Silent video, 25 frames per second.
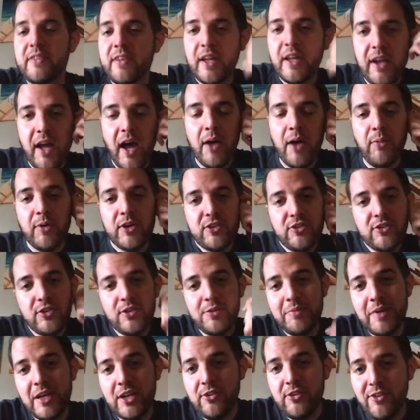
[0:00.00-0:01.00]
that I want you to
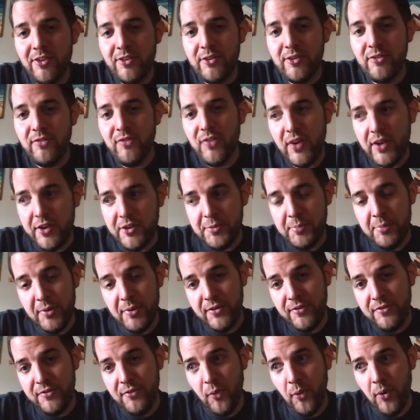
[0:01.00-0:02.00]
make sure you finish
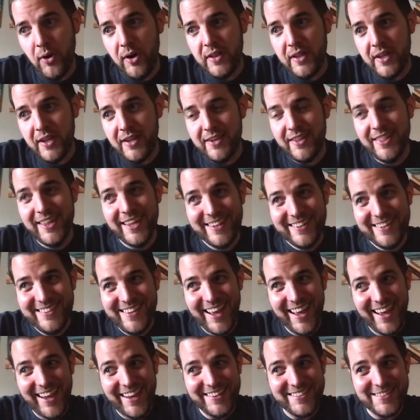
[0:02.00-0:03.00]
before the end of the
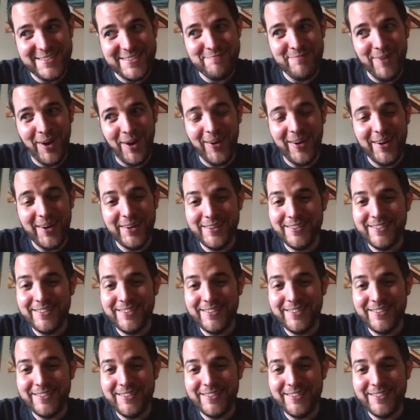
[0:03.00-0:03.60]
day tomorrow.